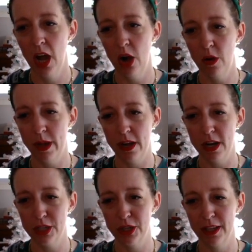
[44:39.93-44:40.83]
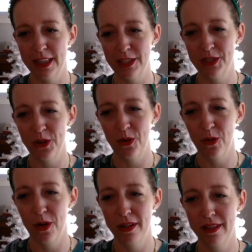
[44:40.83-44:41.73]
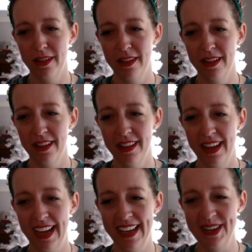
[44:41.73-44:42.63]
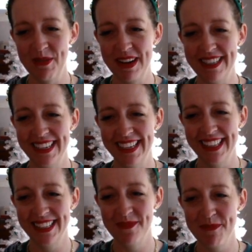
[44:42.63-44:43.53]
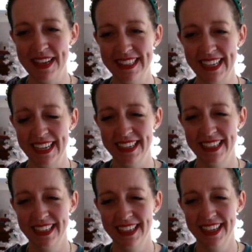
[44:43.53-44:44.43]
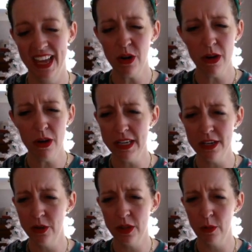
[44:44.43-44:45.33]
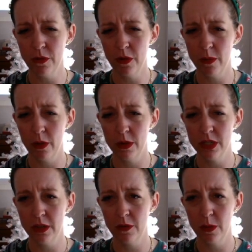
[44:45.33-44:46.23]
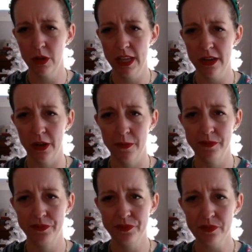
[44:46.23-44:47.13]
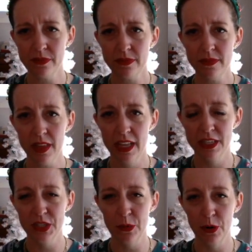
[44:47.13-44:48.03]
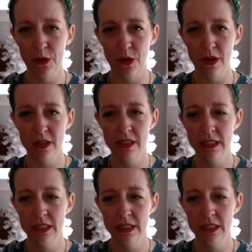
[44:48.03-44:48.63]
Oh my gosh, Charlotte, that's so cool. I had no idea. That's amazing. I don't know how I didn't know they were originally from Orlando. That's super cool.